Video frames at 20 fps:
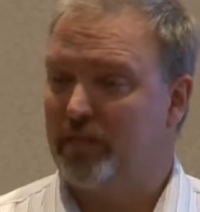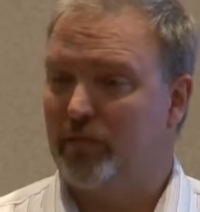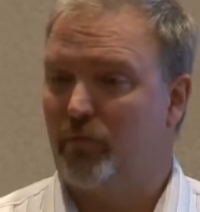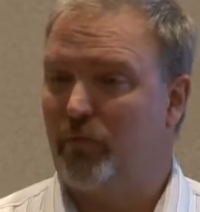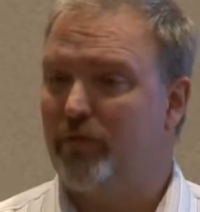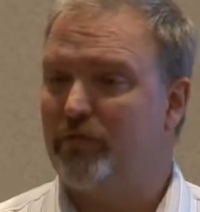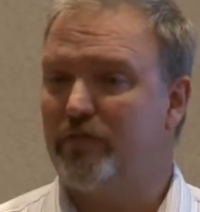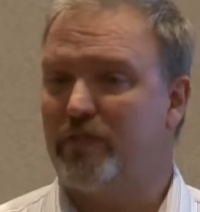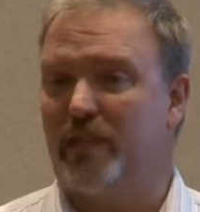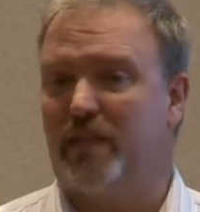And
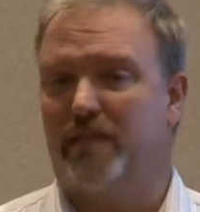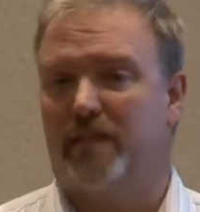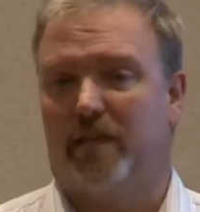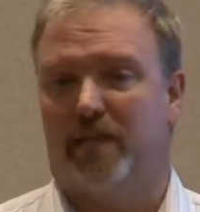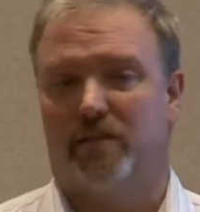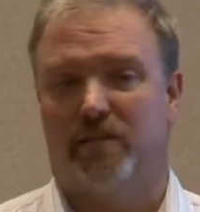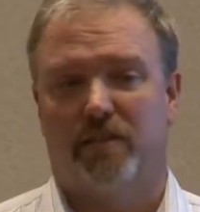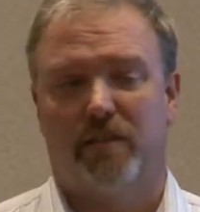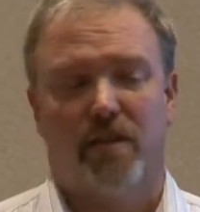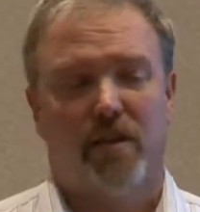we've seen
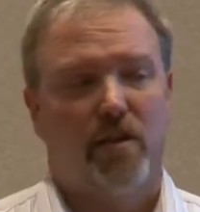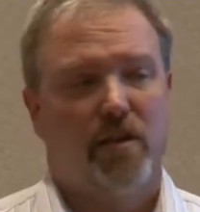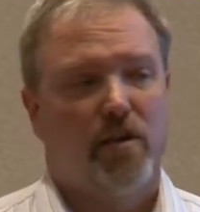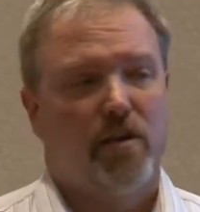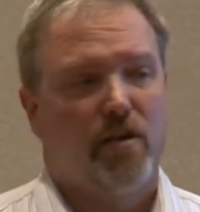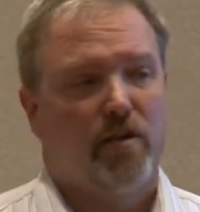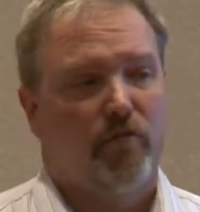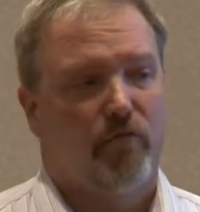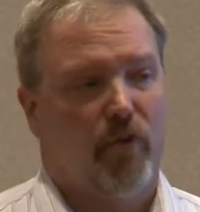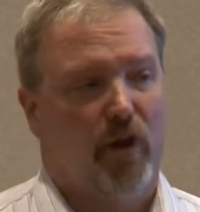this
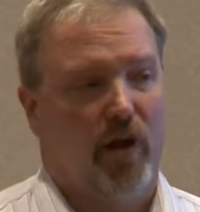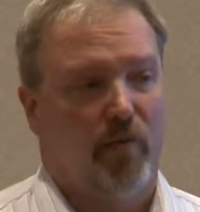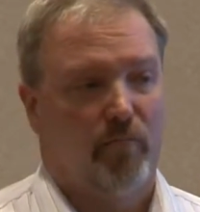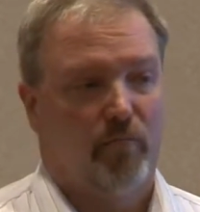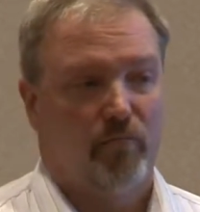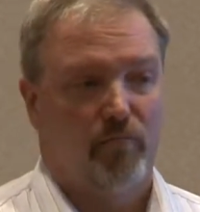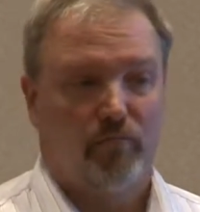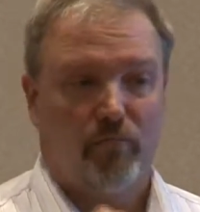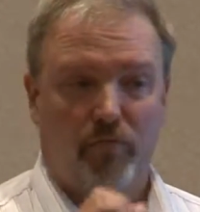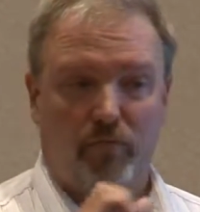
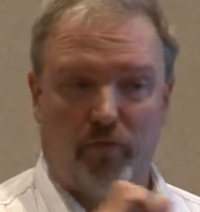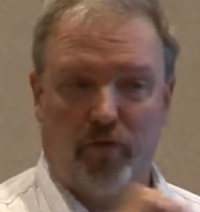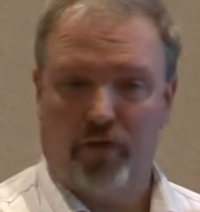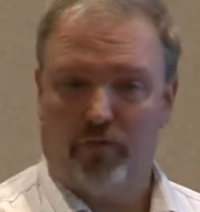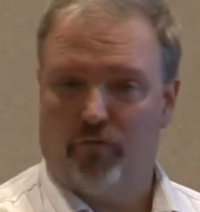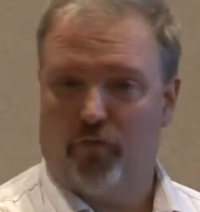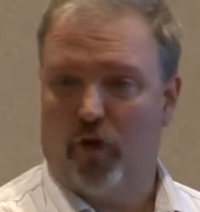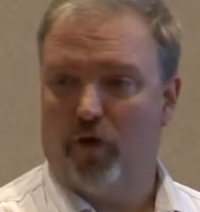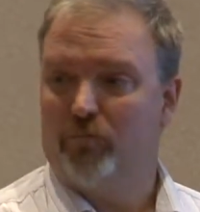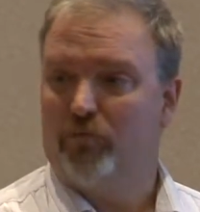from
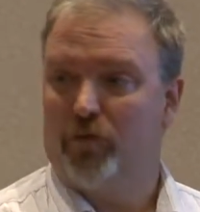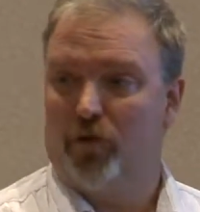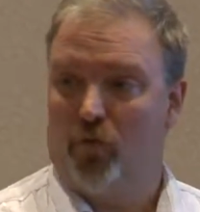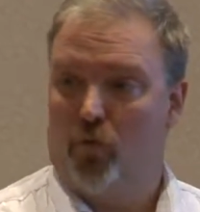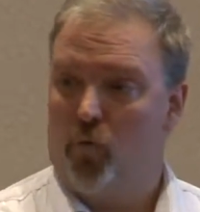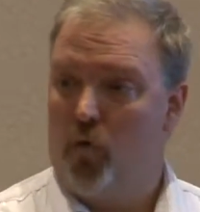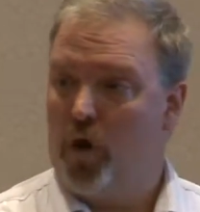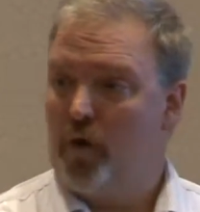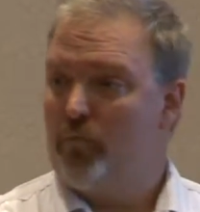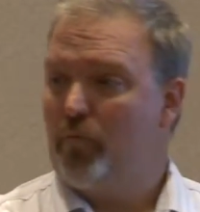firms that are
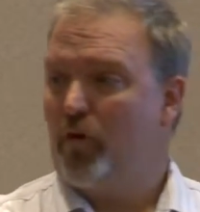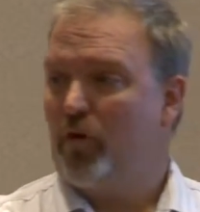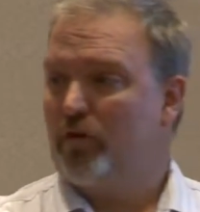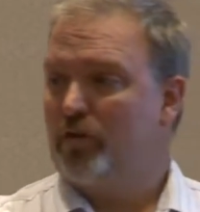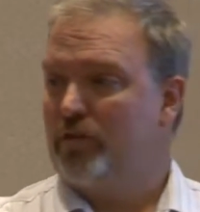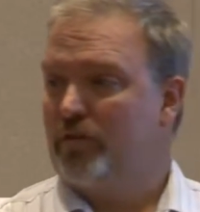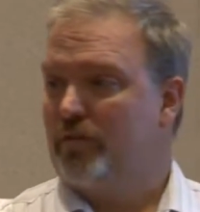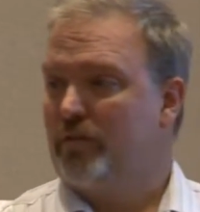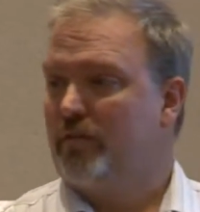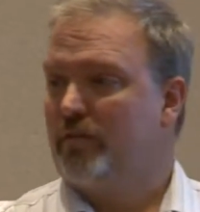1
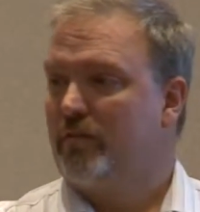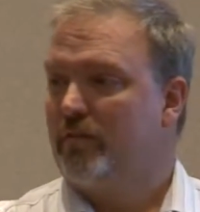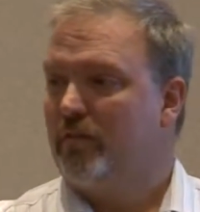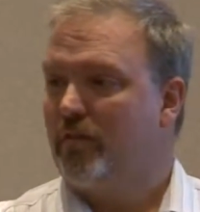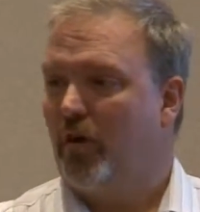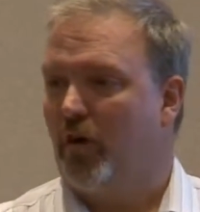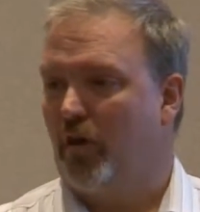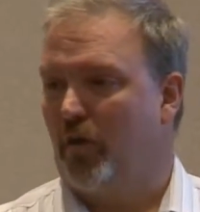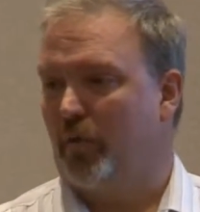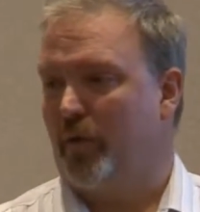person
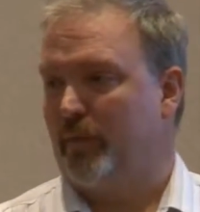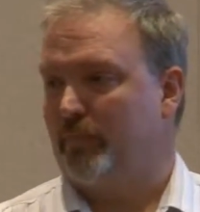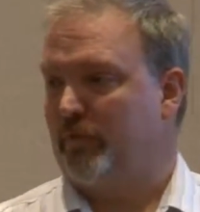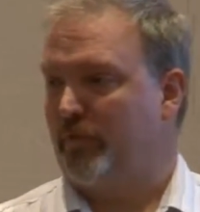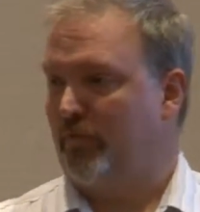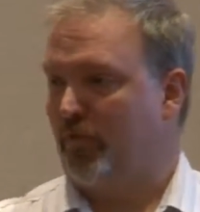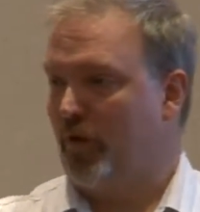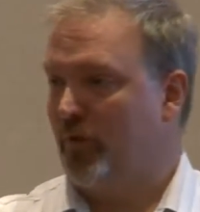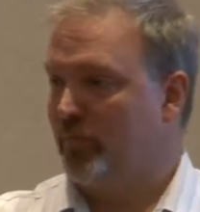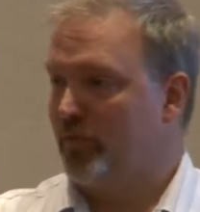all the way up to
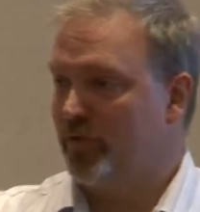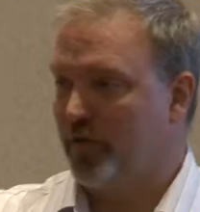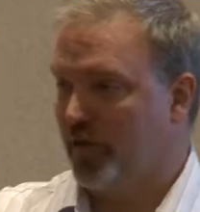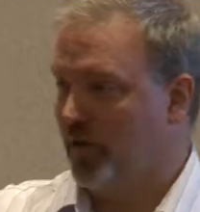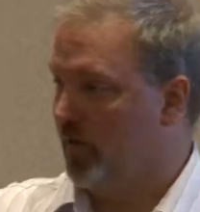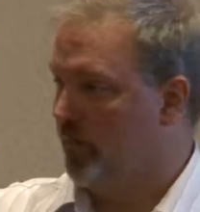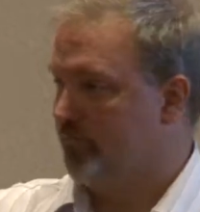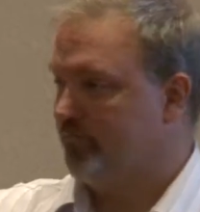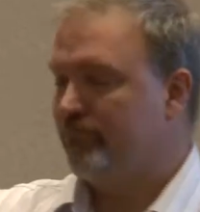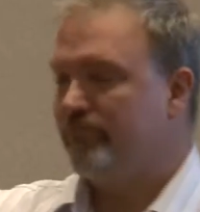firms that
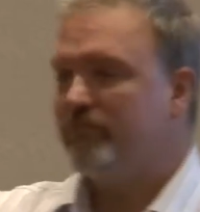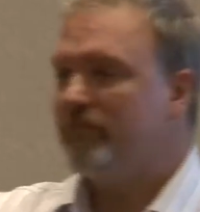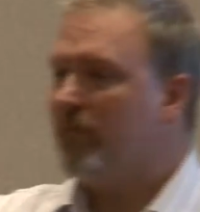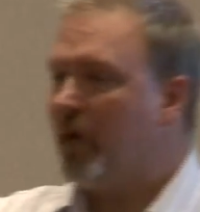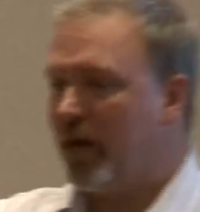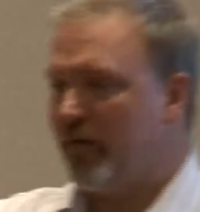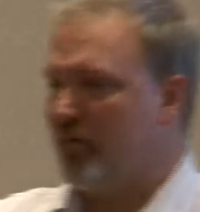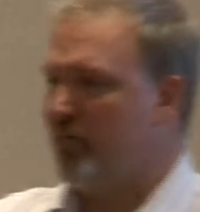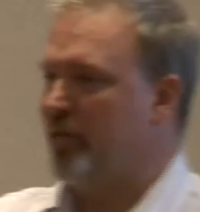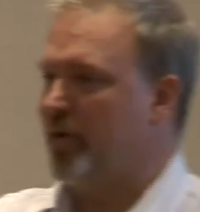are
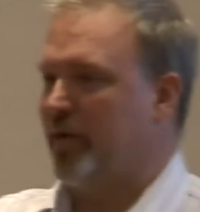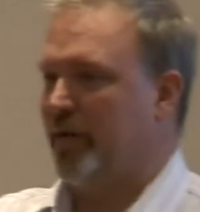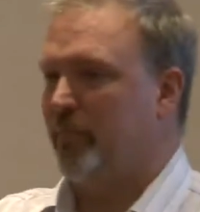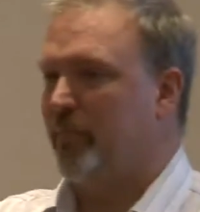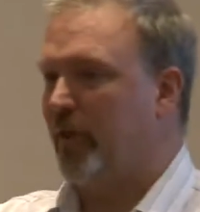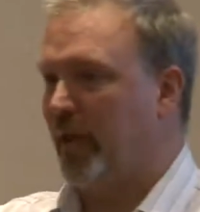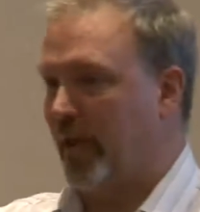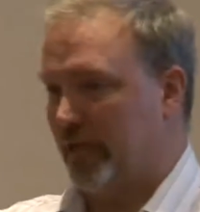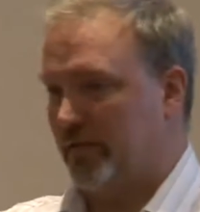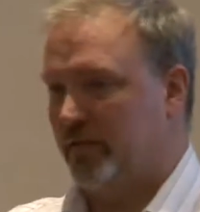100 million
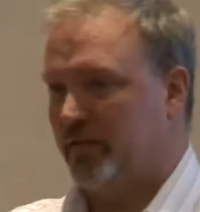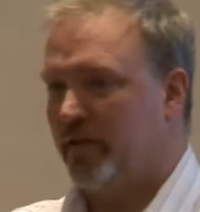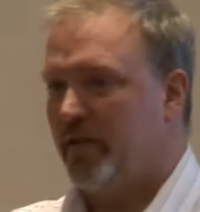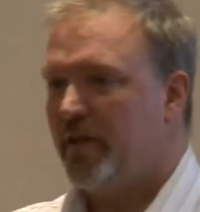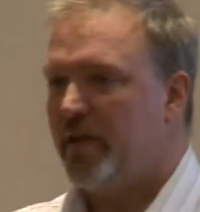plus.